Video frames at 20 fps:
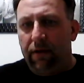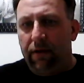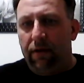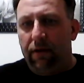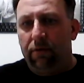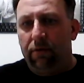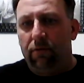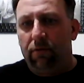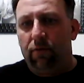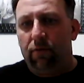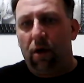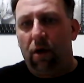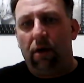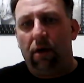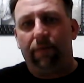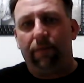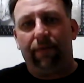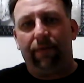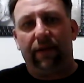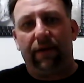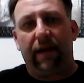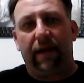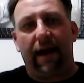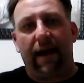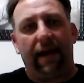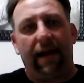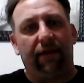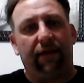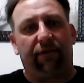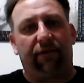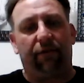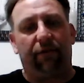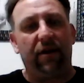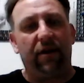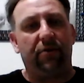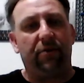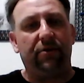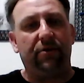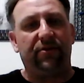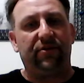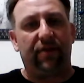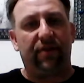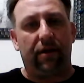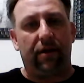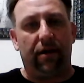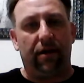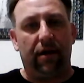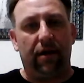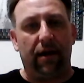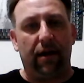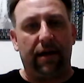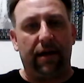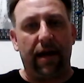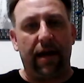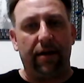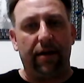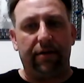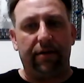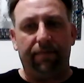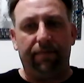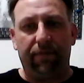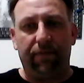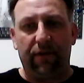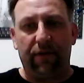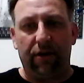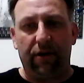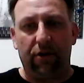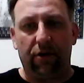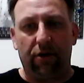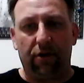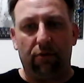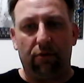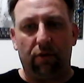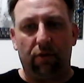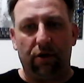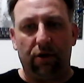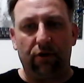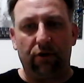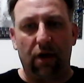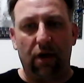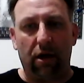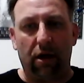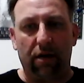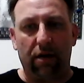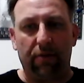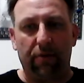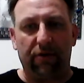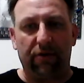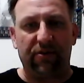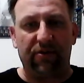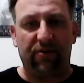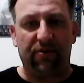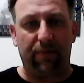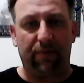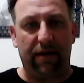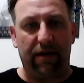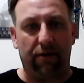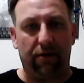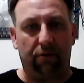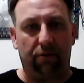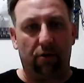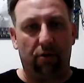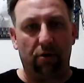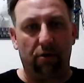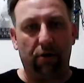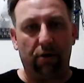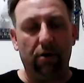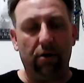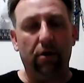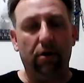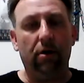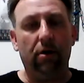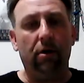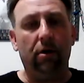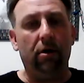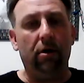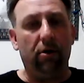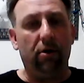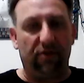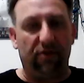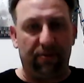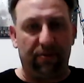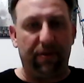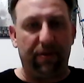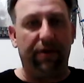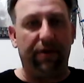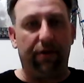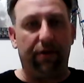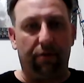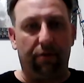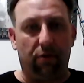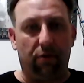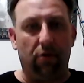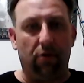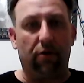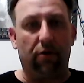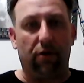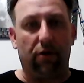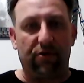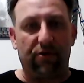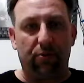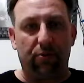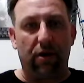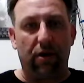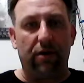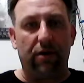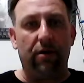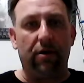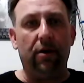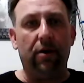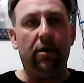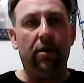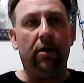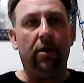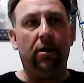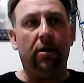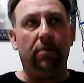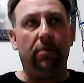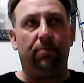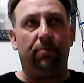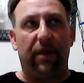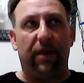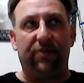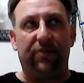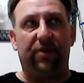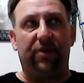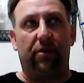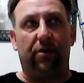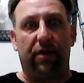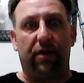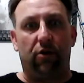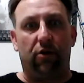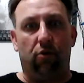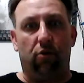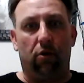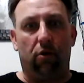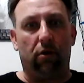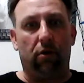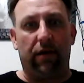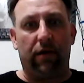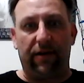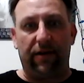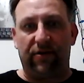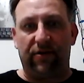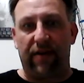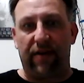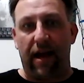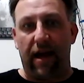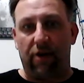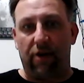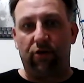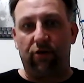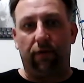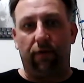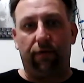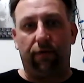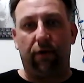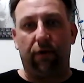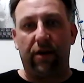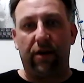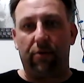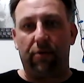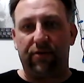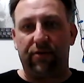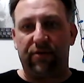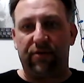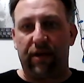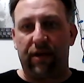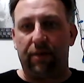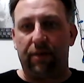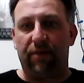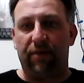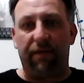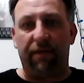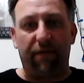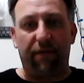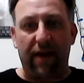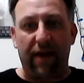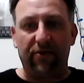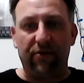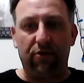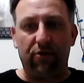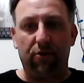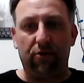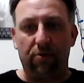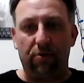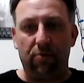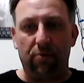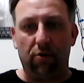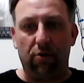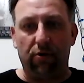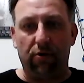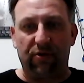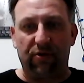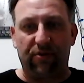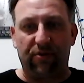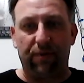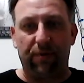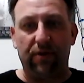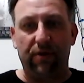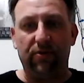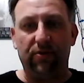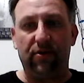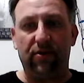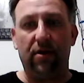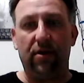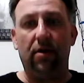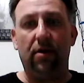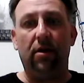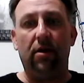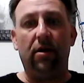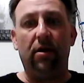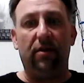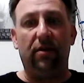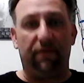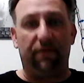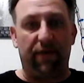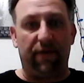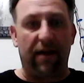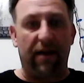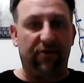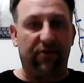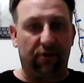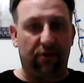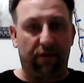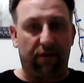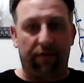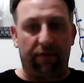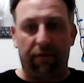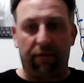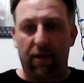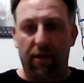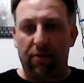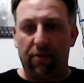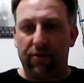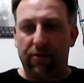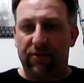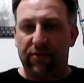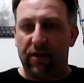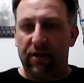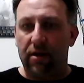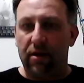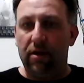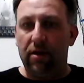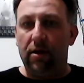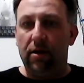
Well, yeah, it's frequency. Again, when you're talking about the speed of the rotor is what basically correlates the actual frequency. The faster the motor spins, the faster the frequency.